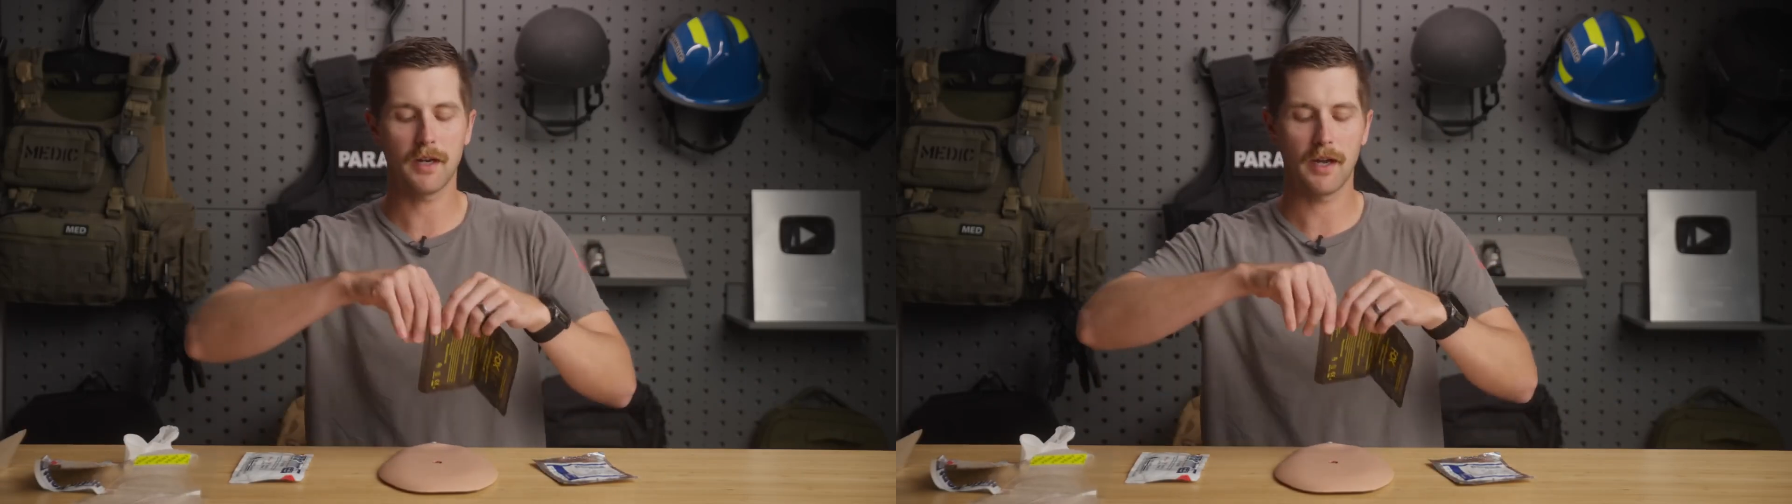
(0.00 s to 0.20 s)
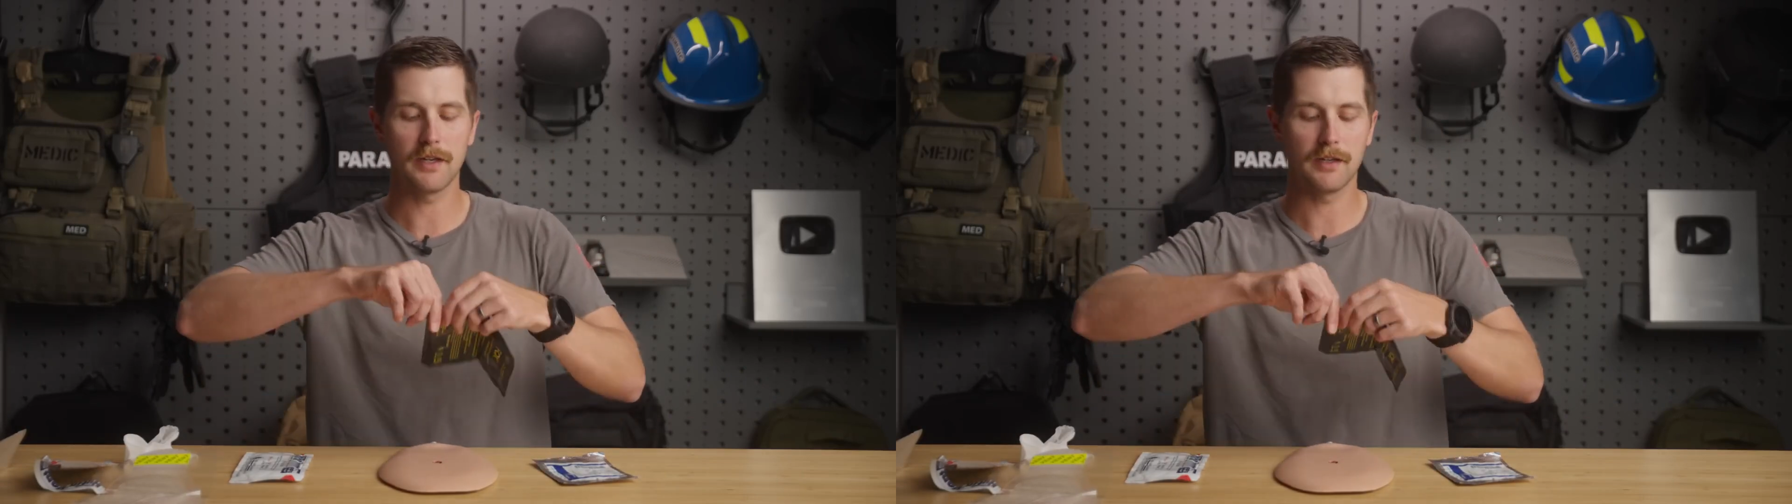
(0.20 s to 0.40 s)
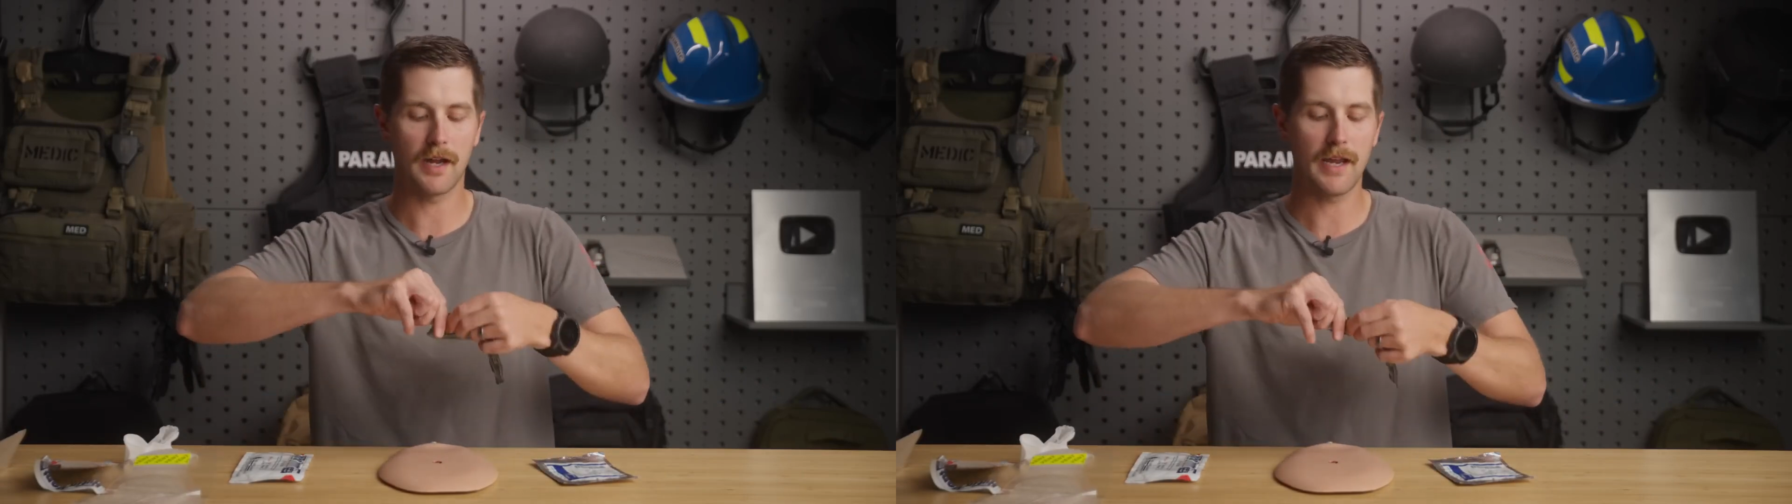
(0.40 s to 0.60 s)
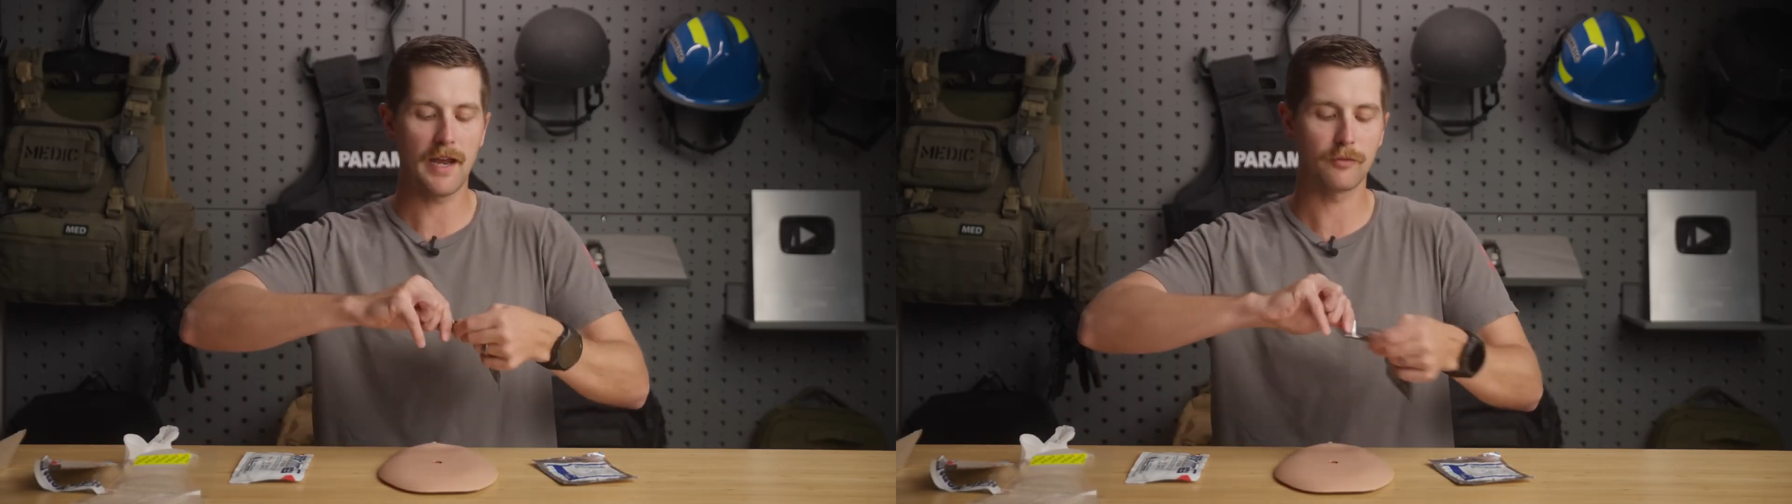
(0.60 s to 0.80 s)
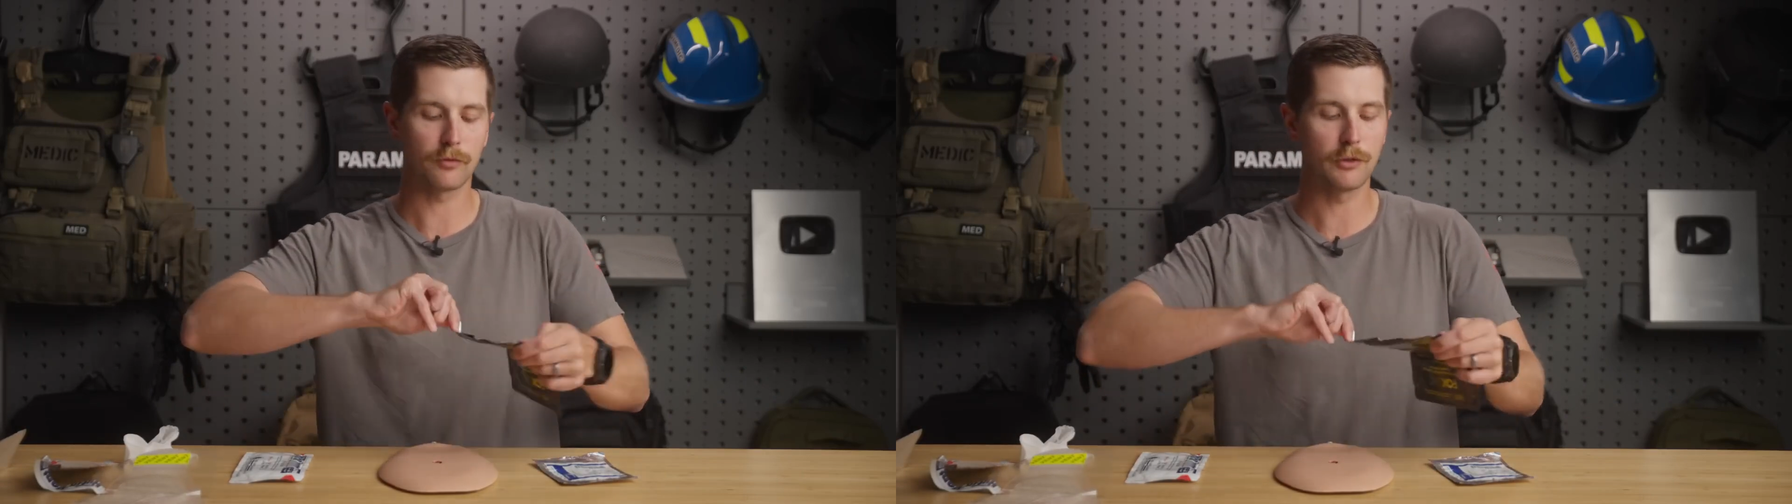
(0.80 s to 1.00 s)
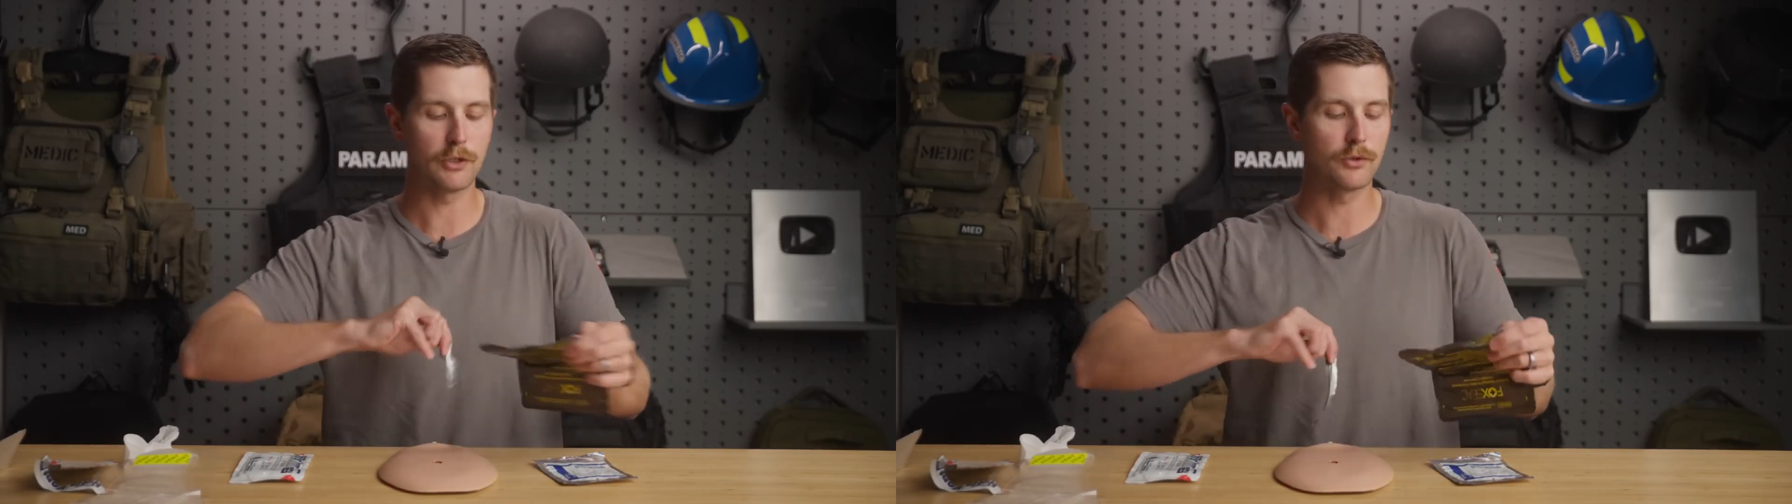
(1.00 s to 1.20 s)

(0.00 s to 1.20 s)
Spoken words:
I haven't really